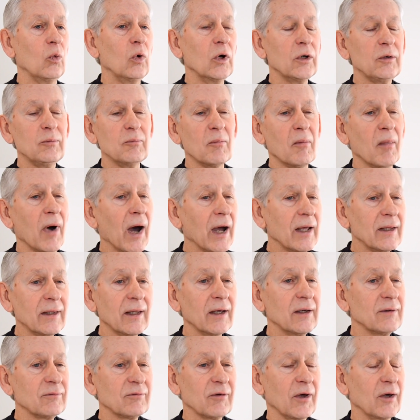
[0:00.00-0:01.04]
Would my
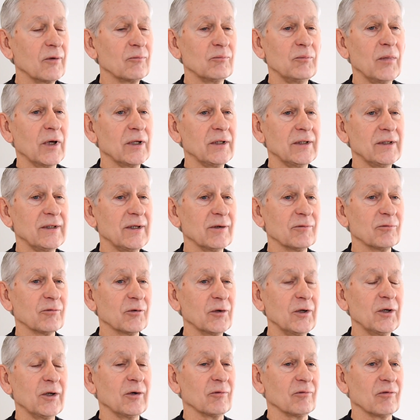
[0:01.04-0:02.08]
life have been
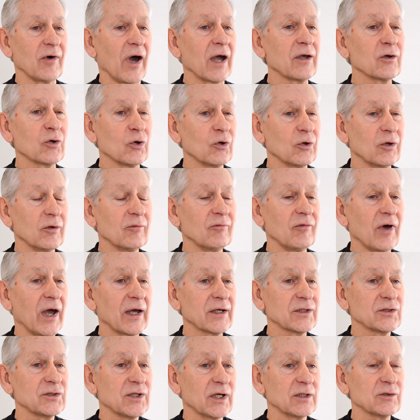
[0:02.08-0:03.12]
different if I could have
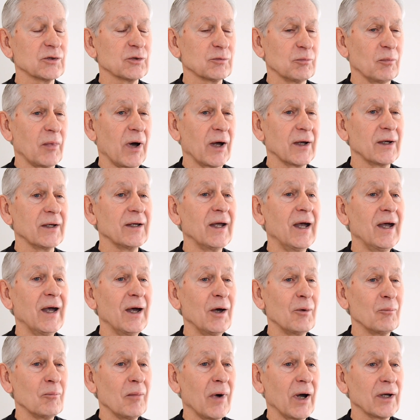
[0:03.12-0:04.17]
accessed
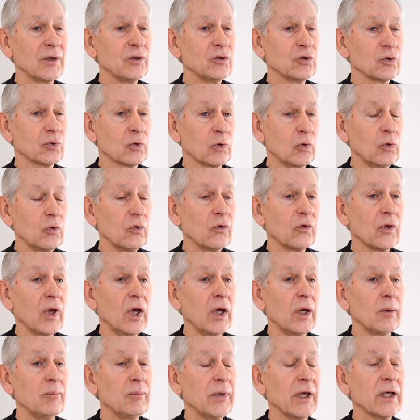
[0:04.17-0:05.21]
my
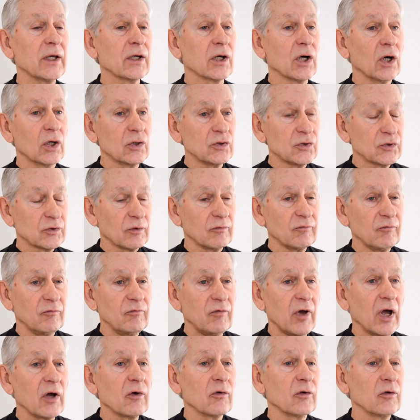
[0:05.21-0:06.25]
truth because a
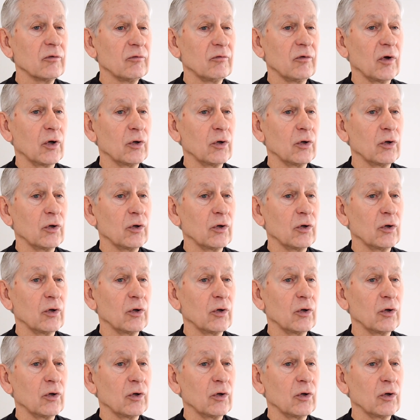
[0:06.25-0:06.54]
very,